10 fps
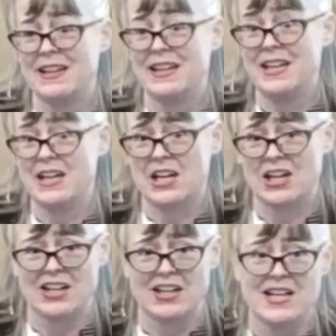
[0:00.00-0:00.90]

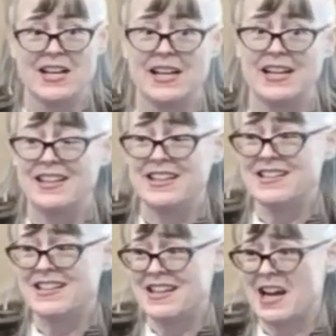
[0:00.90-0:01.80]
here in
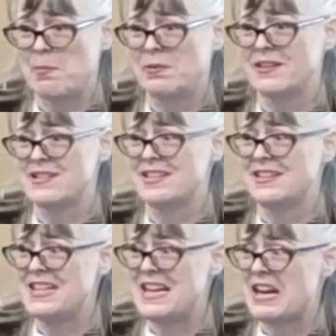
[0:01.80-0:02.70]
Indianapolis,
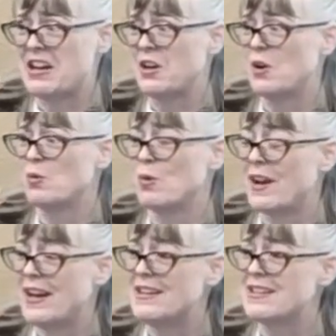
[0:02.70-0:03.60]
Indiana,
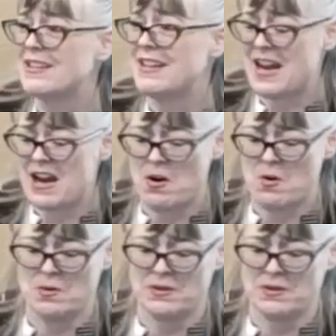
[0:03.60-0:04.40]
right now.